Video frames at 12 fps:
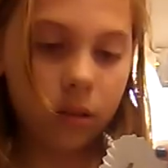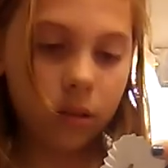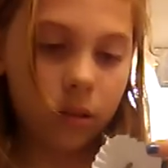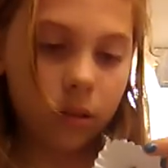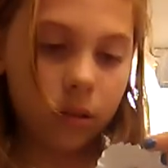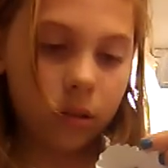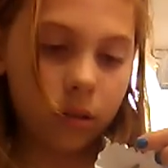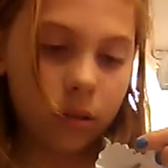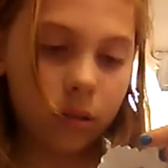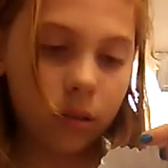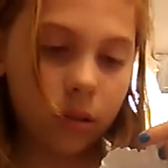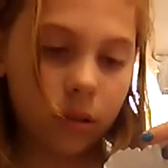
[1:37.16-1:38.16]

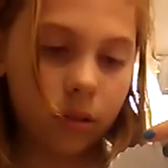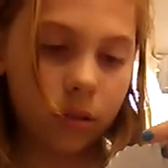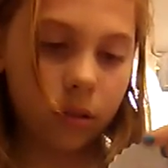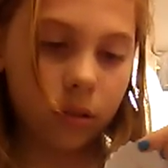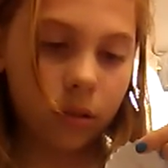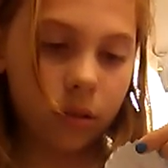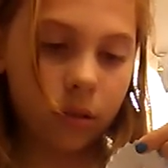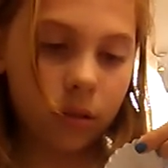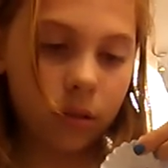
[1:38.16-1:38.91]
Nobody speaks.